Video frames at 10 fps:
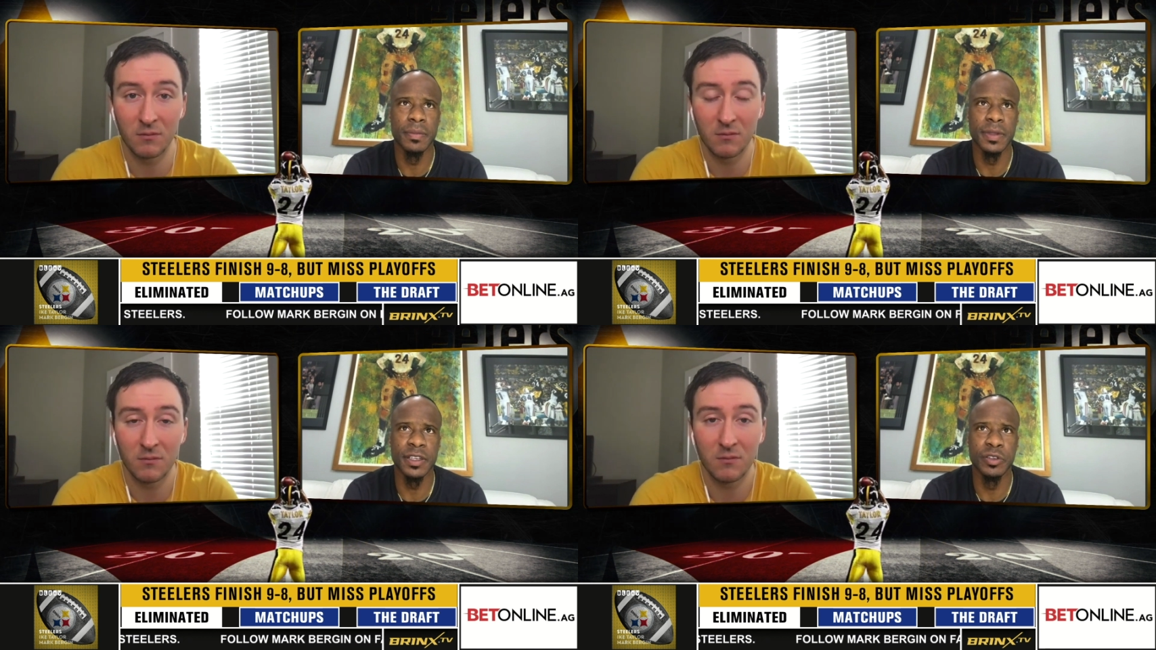
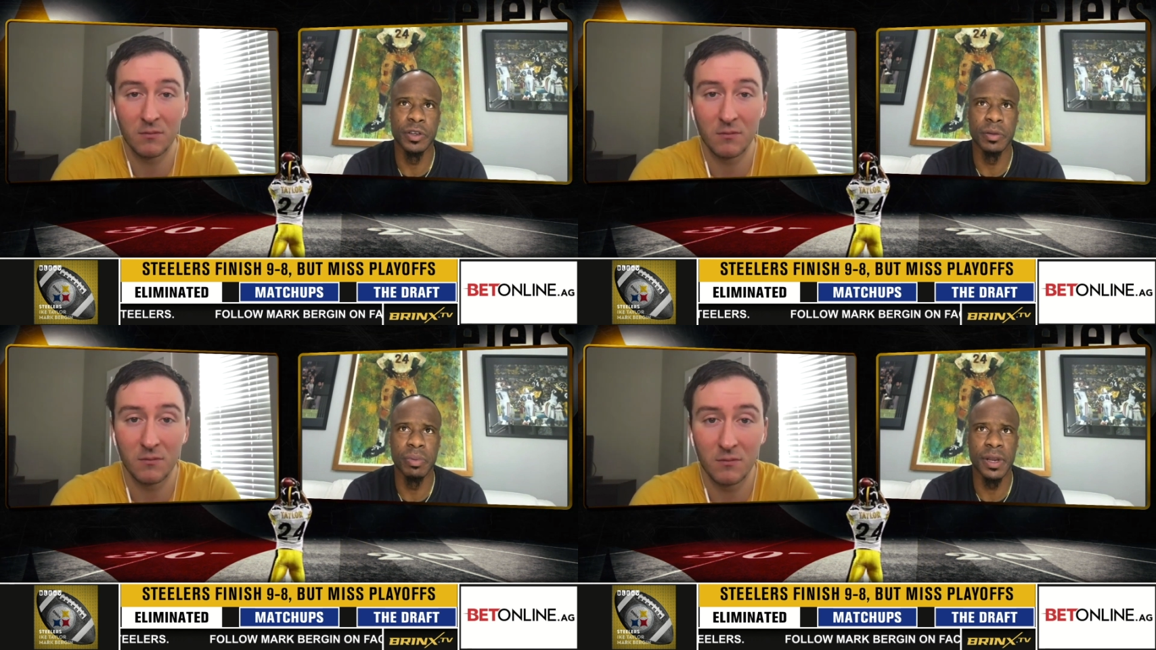Speaker 1: that you
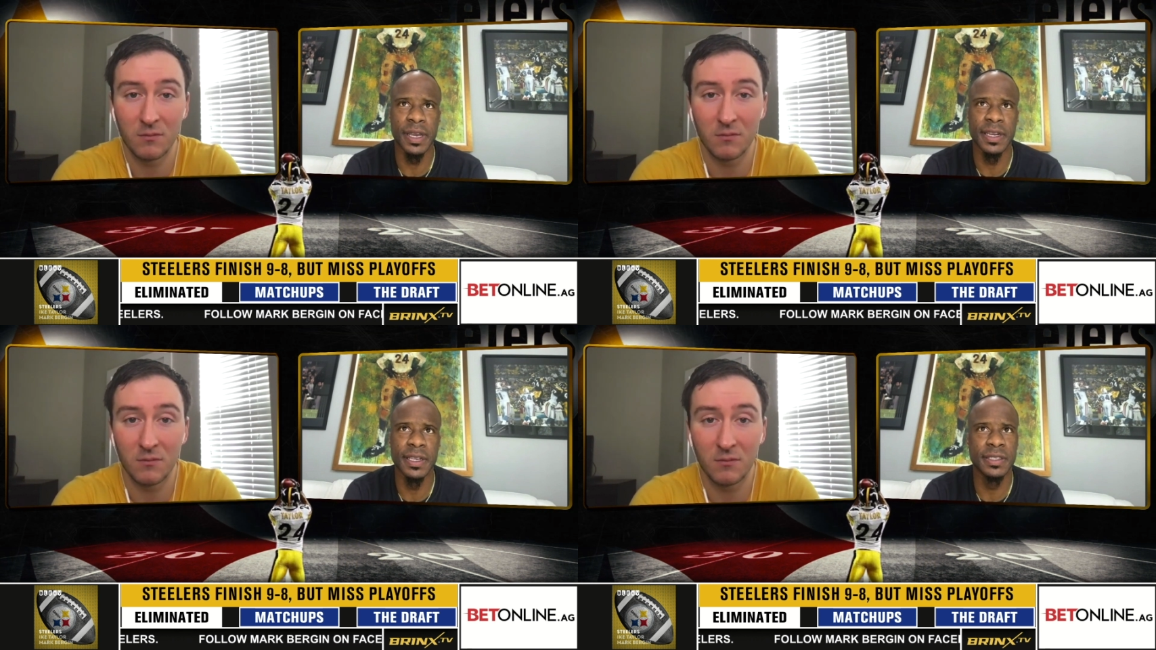can bring
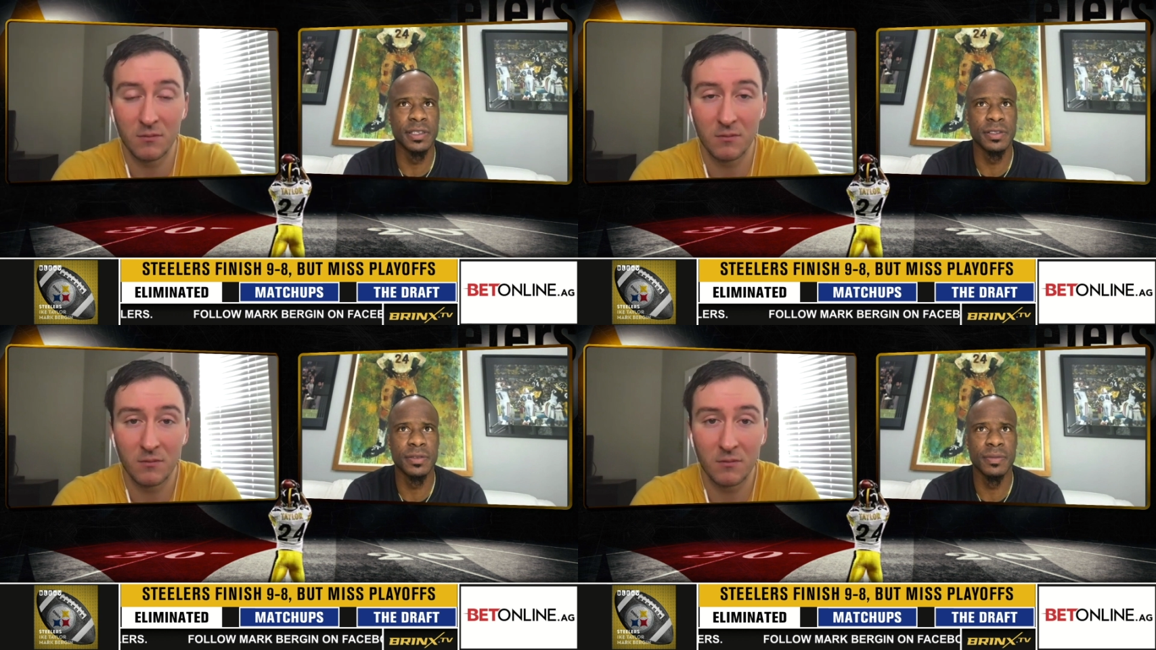in is
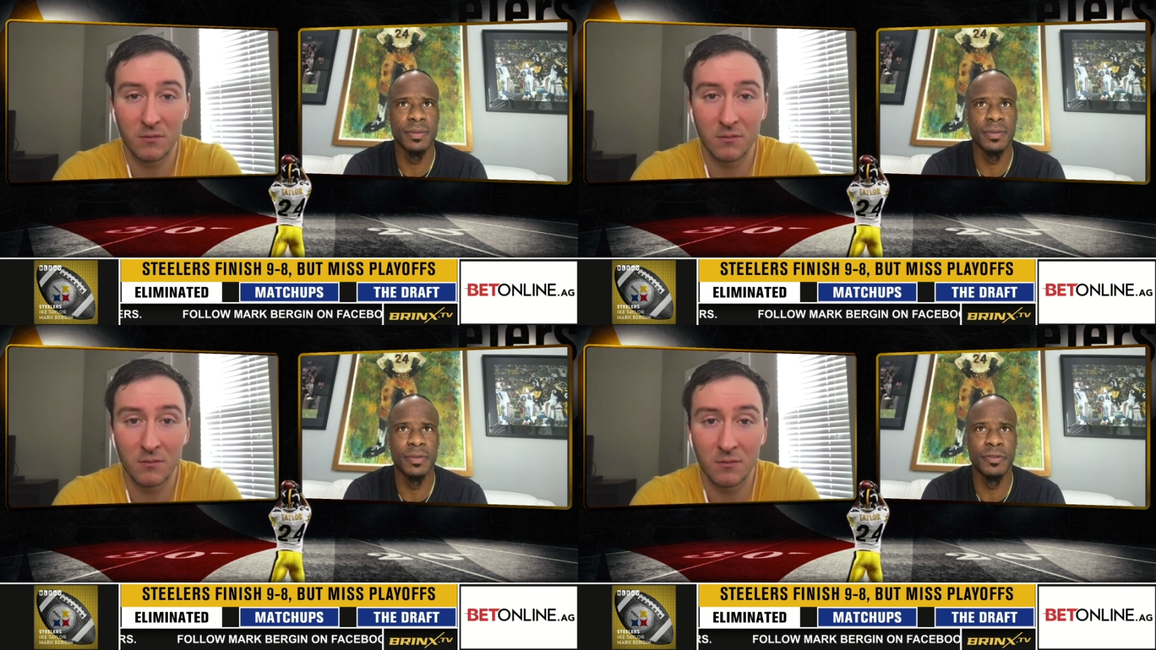his
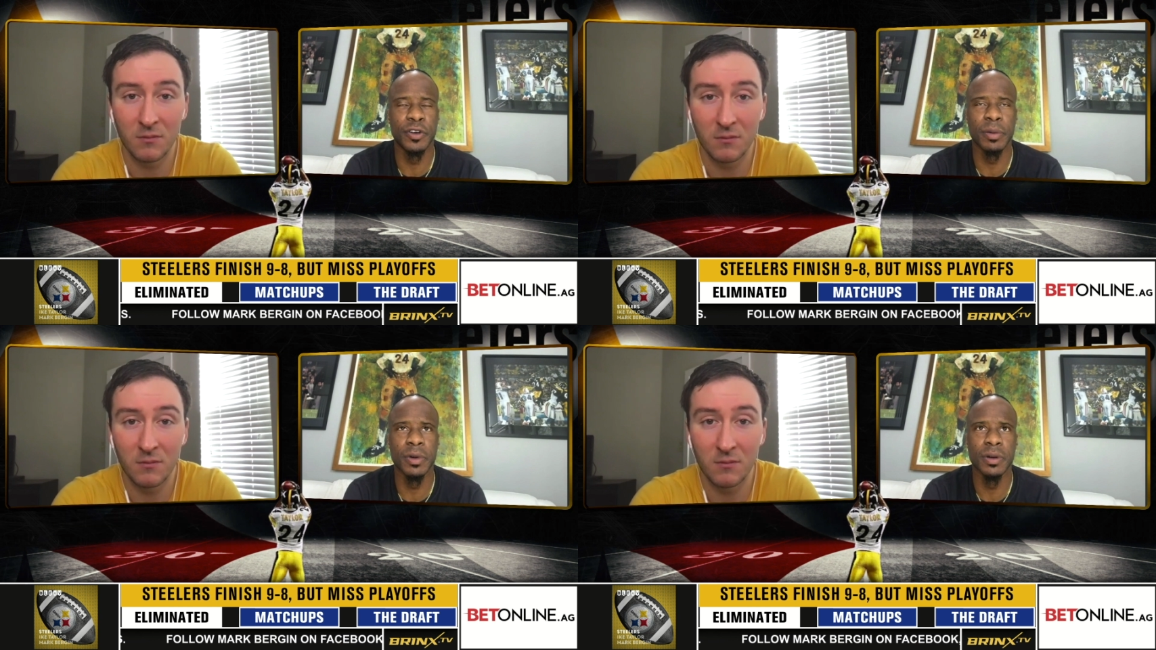
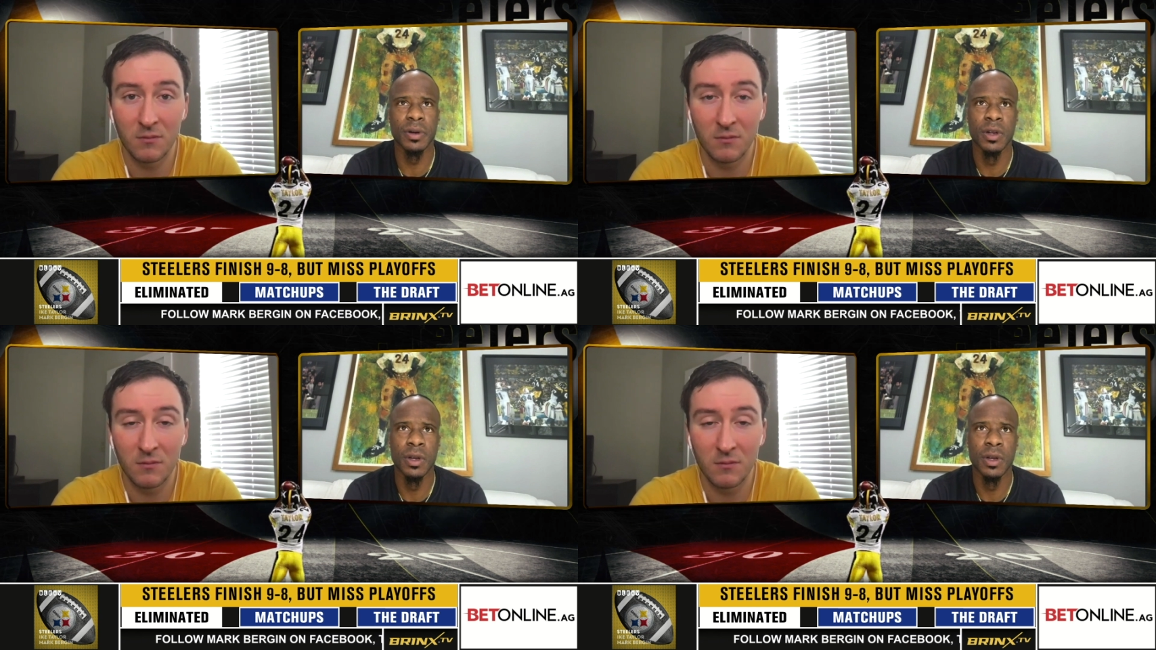former